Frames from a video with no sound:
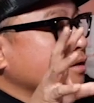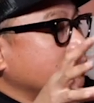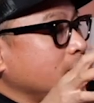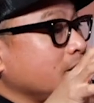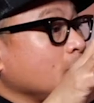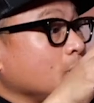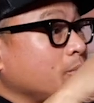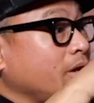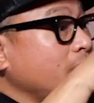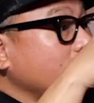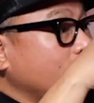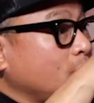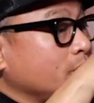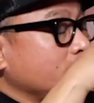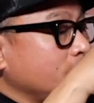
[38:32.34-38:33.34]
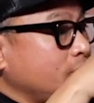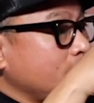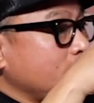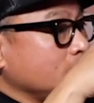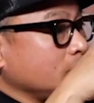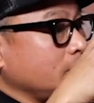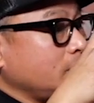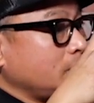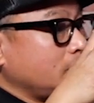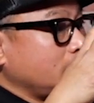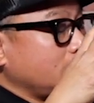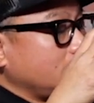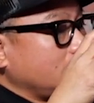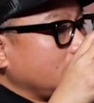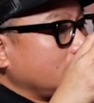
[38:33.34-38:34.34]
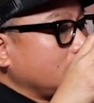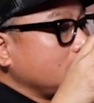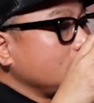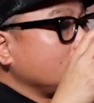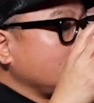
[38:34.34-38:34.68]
that they were paying for individually. You can